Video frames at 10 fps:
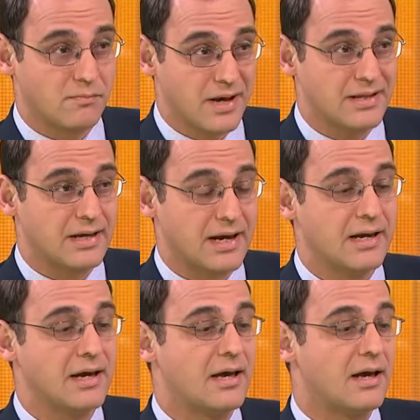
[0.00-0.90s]
Monday
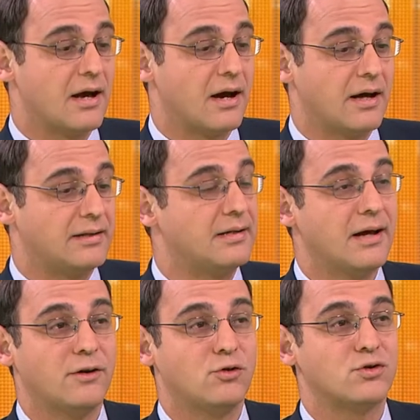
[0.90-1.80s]
uh, did
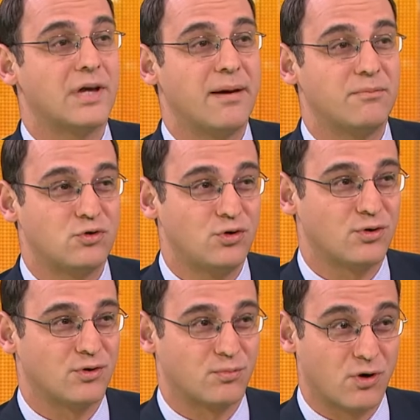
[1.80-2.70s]
not use
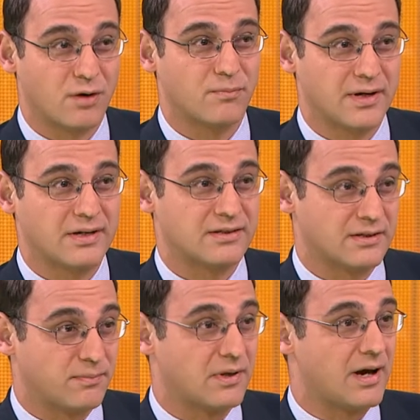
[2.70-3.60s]
M2, broad money
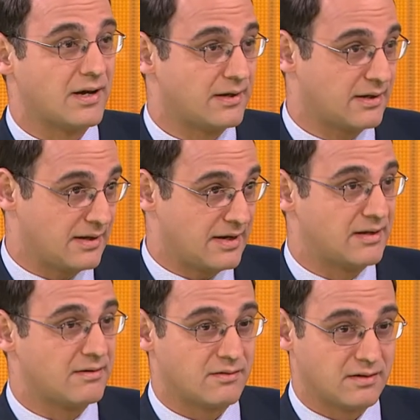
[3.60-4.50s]
supply,
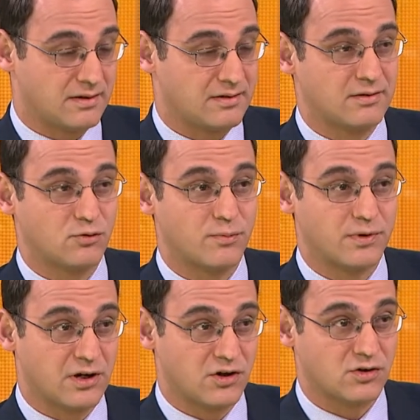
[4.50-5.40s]
in its
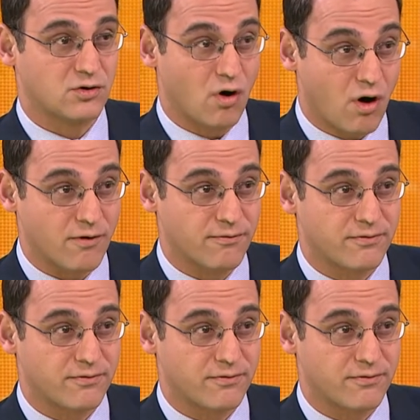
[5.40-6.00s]
interpretation of